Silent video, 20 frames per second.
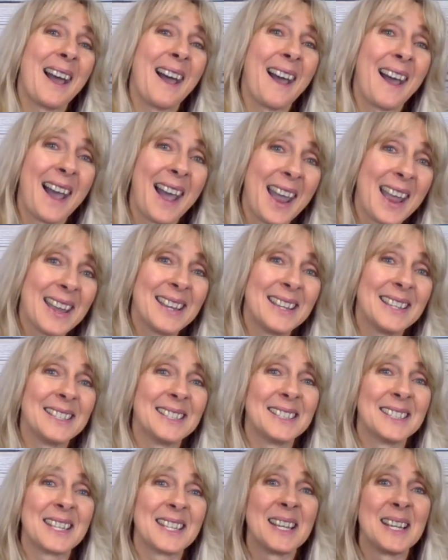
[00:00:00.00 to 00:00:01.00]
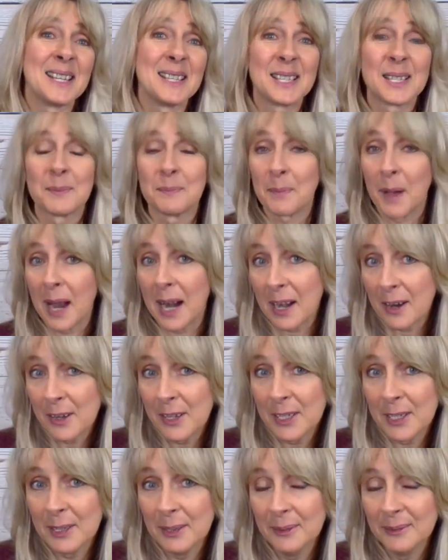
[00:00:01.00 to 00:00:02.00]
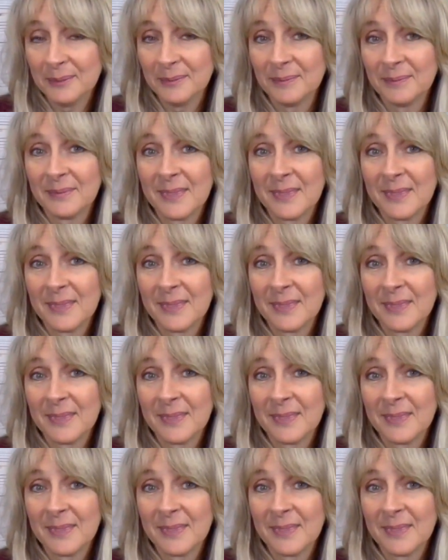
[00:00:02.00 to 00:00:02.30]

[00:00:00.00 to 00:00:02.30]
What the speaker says: I can inspire you.